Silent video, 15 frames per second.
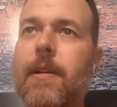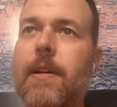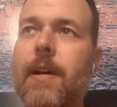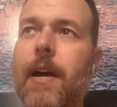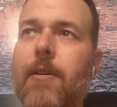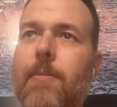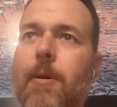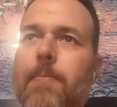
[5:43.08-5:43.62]

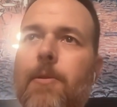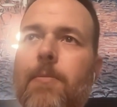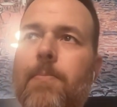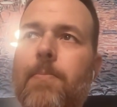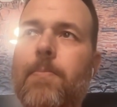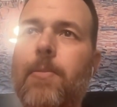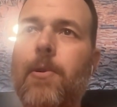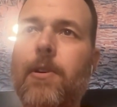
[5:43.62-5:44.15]
I
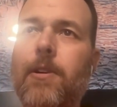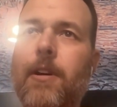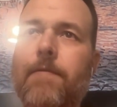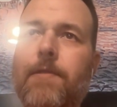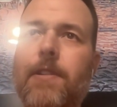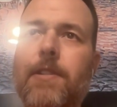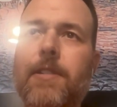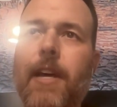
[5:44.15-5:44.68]
remember pulling
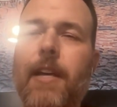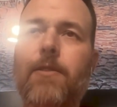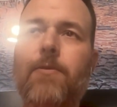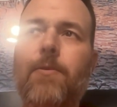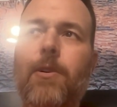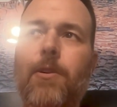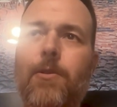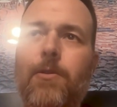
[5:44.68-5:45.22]
off to the side of
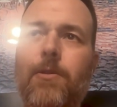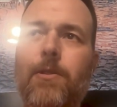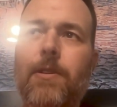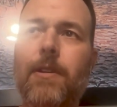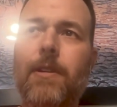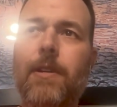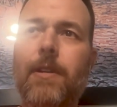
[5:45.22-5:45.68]
the road,